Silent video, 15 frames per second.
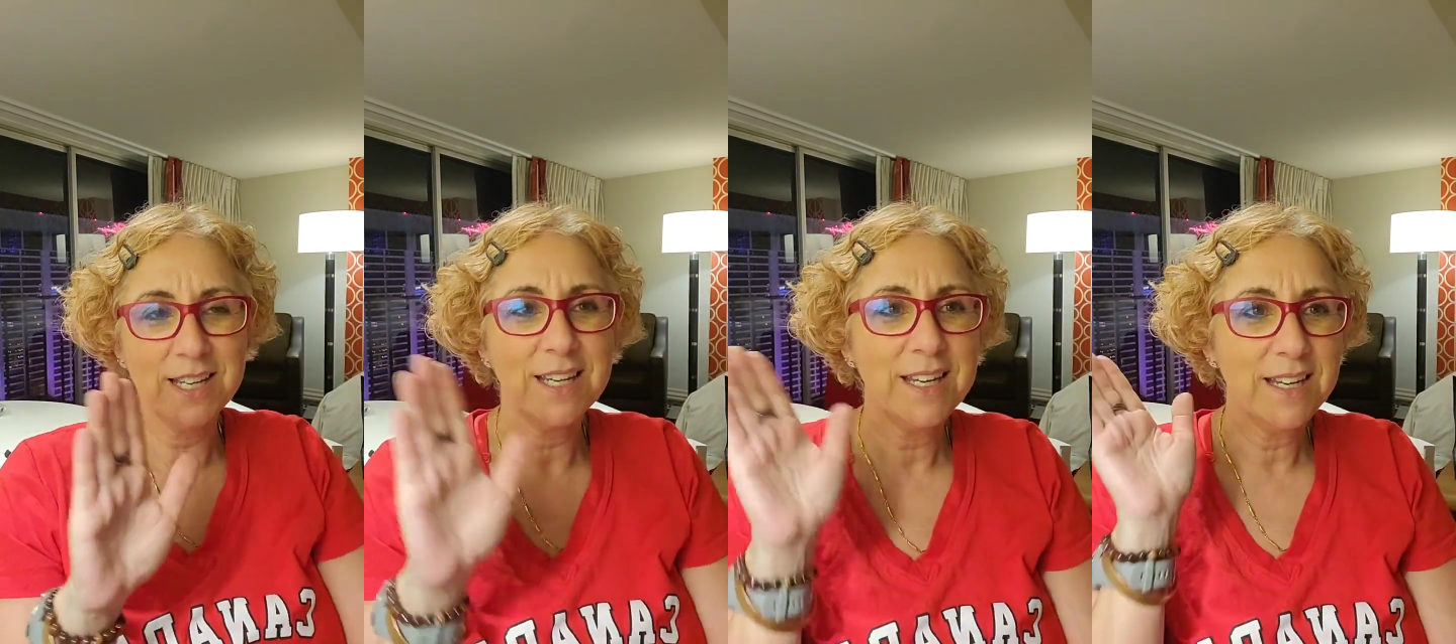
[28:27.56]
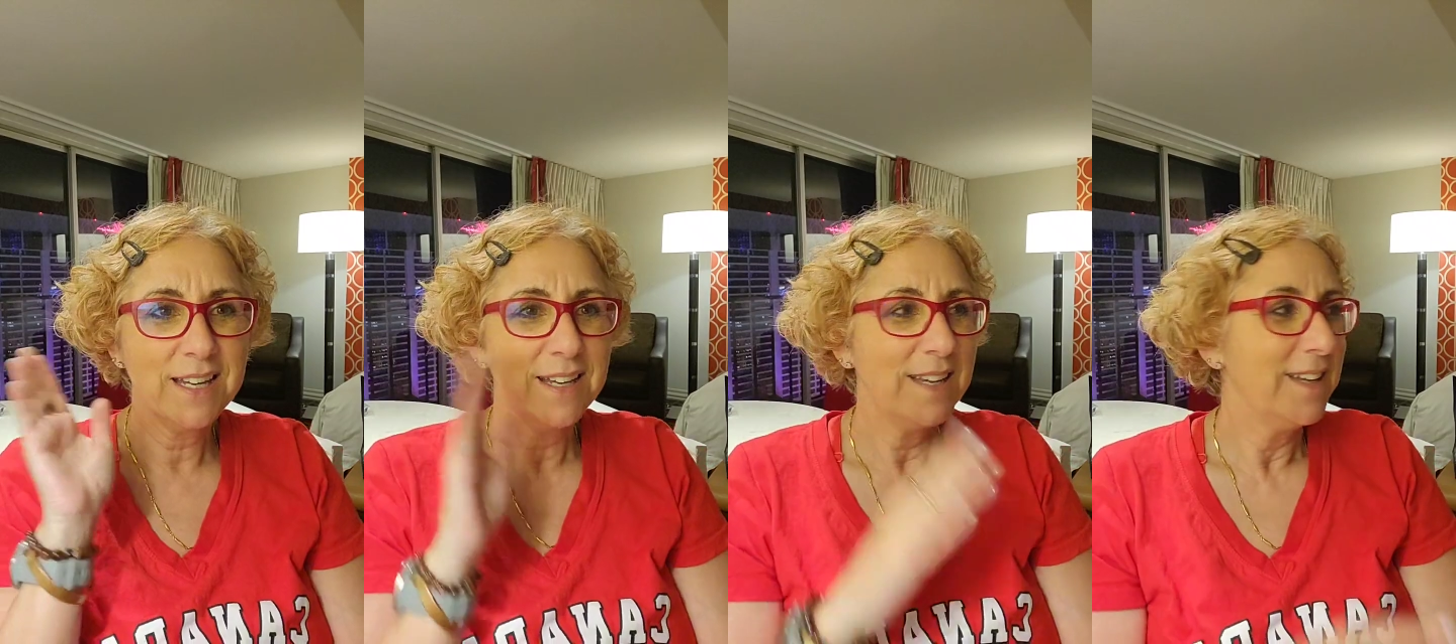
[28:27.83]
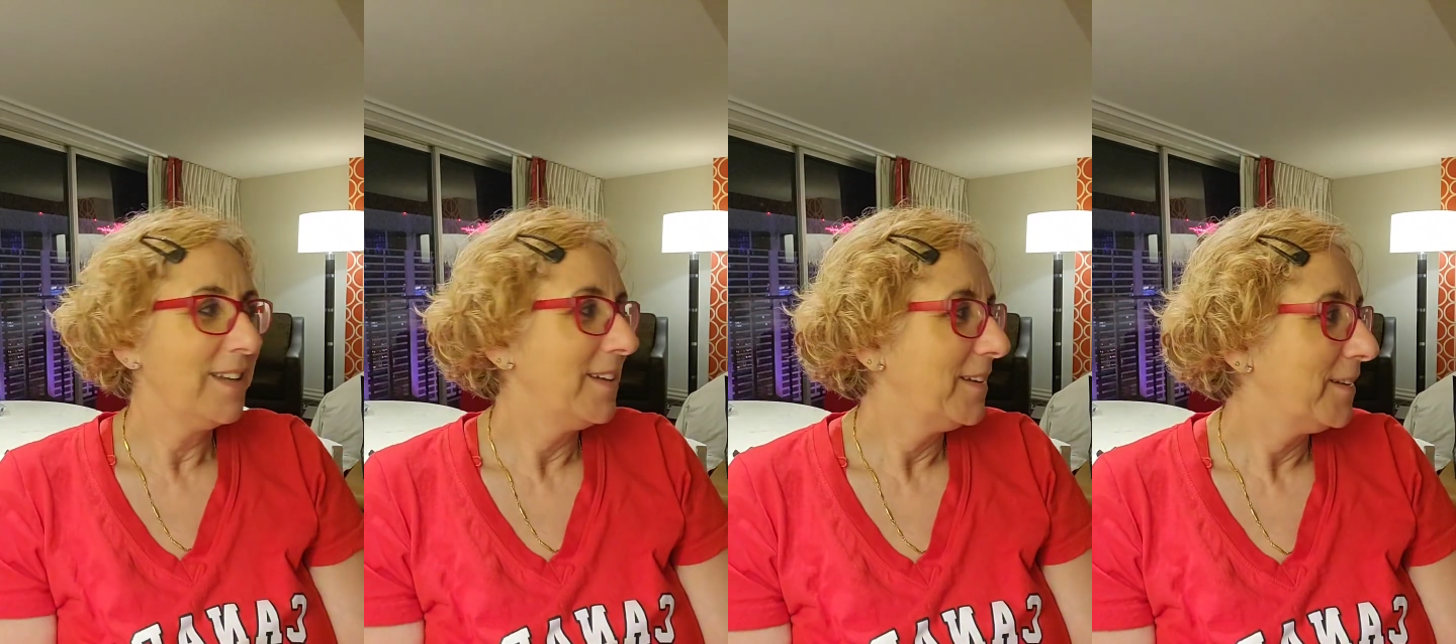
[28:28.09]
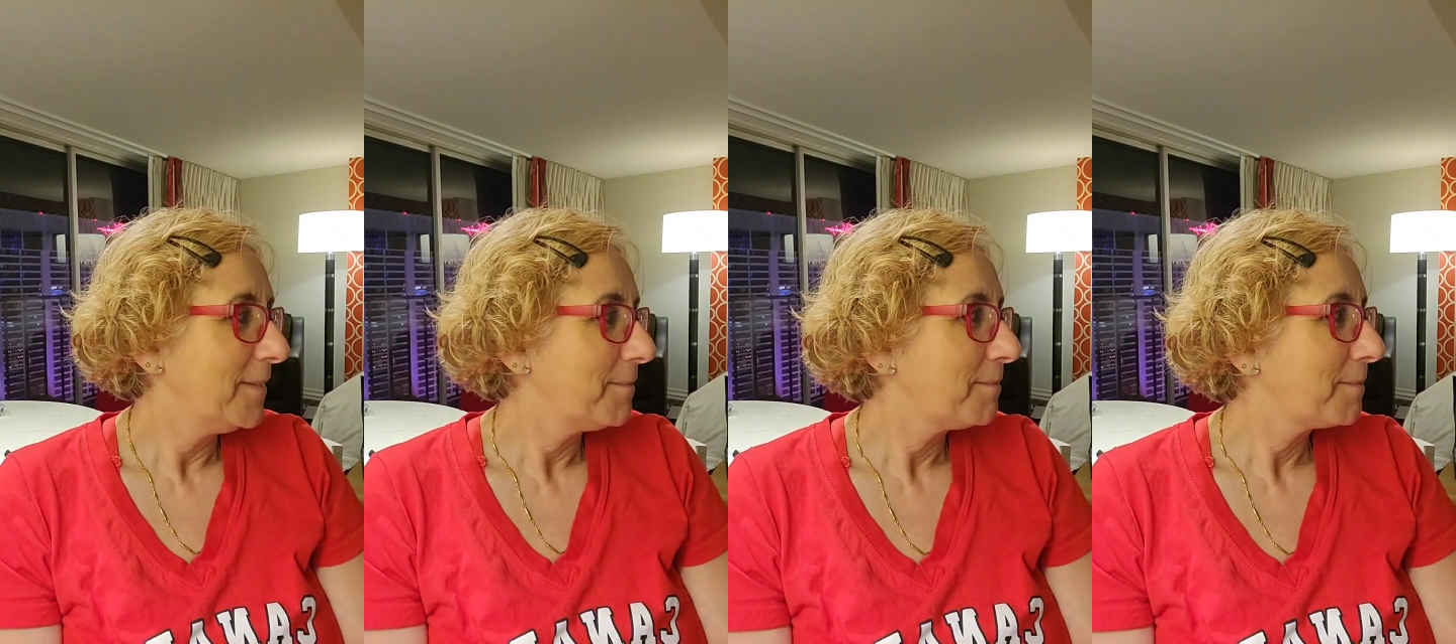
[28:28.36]
I don't I don't need
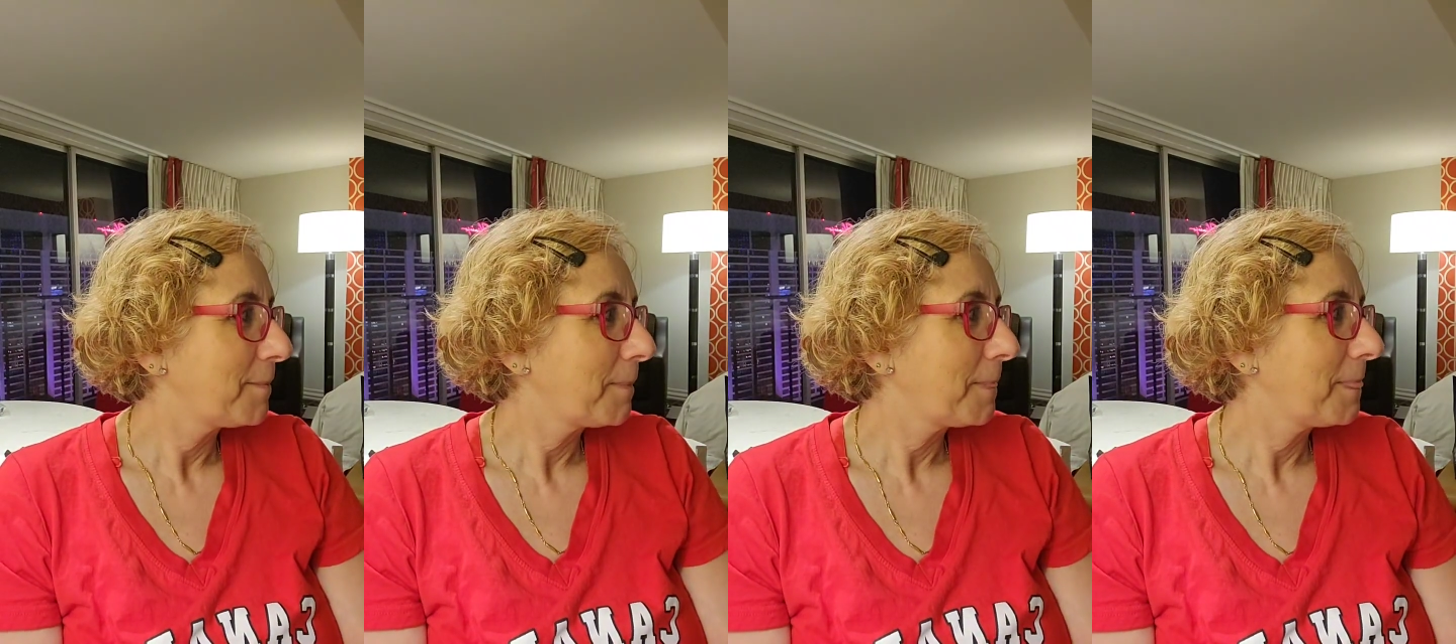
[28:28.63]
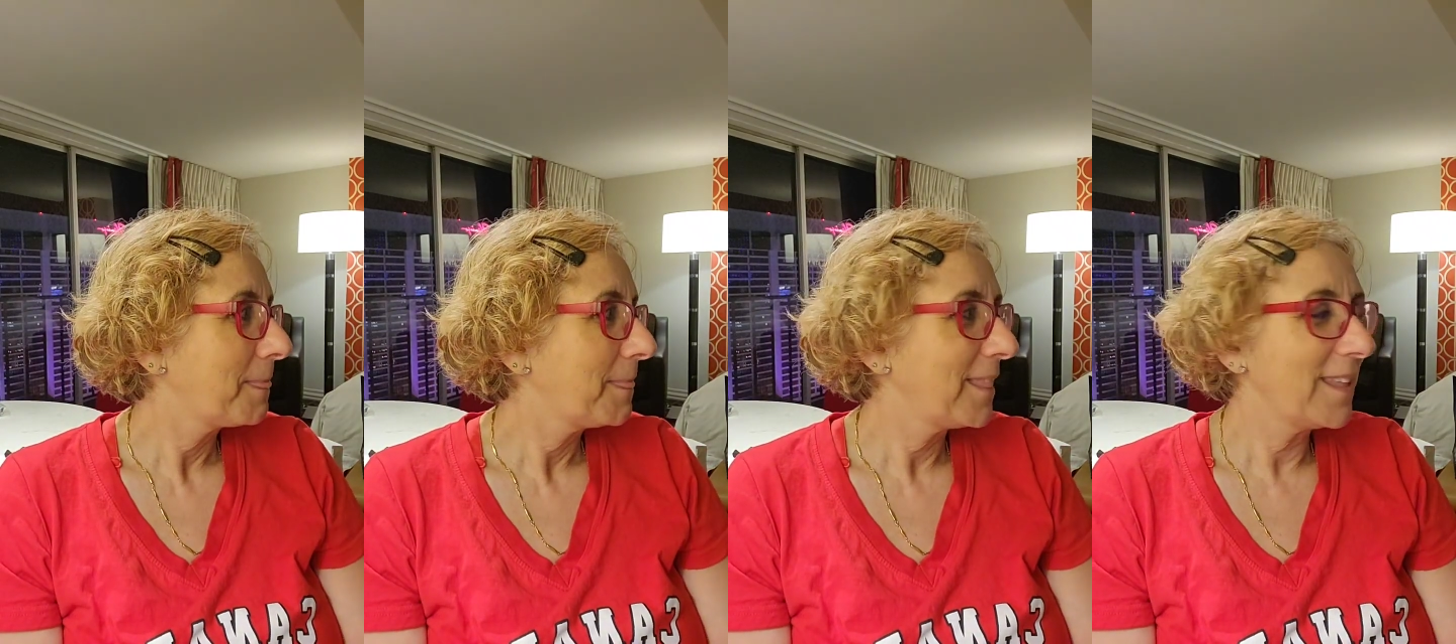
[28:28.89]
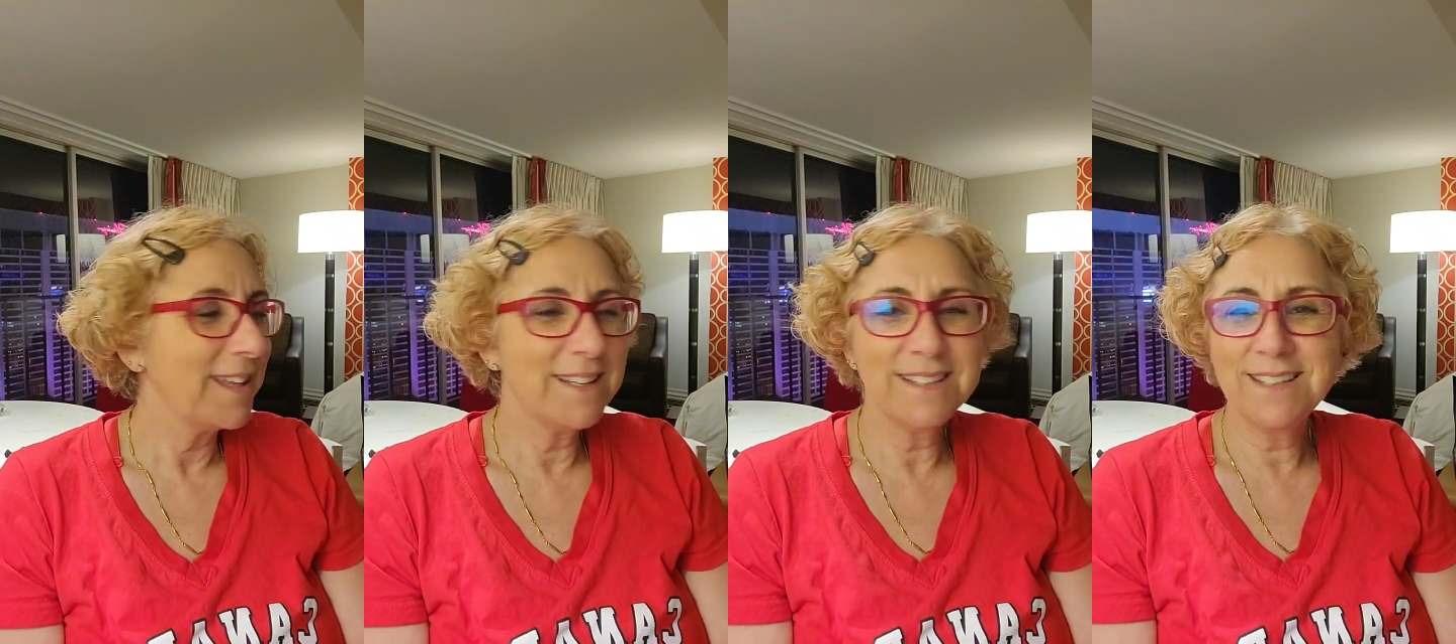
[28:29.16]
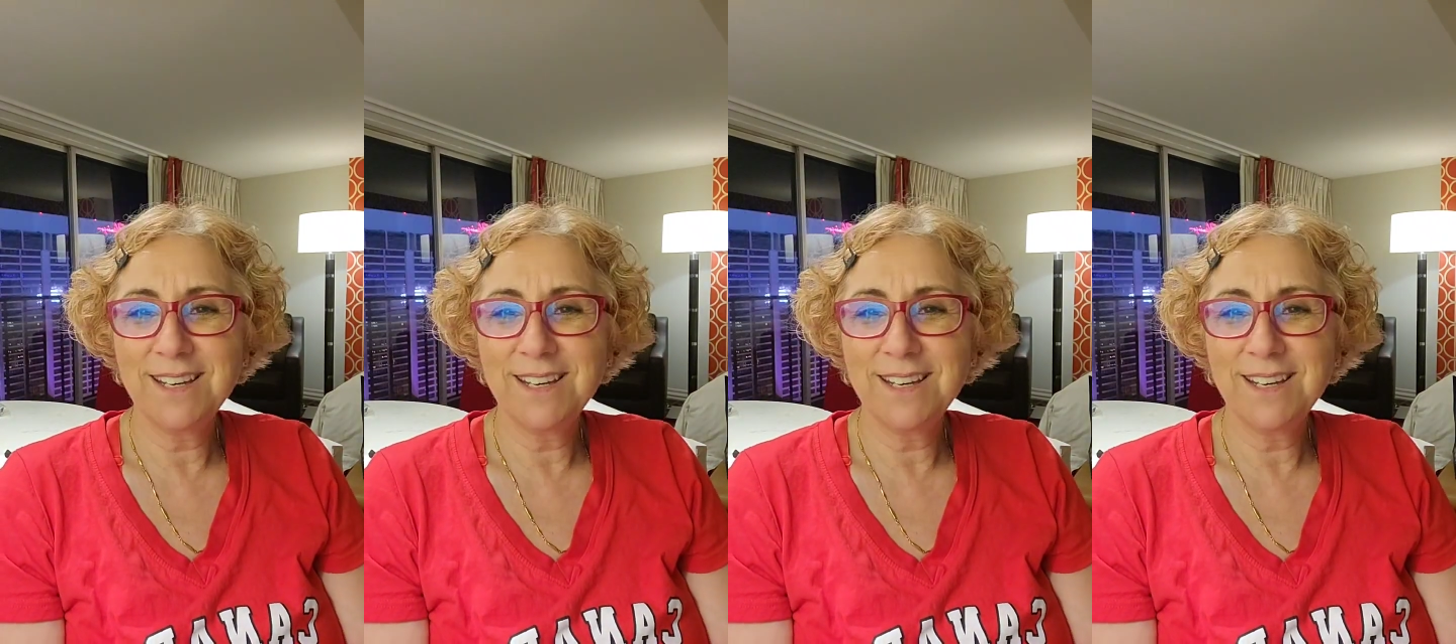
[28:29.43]
the world to see me naked.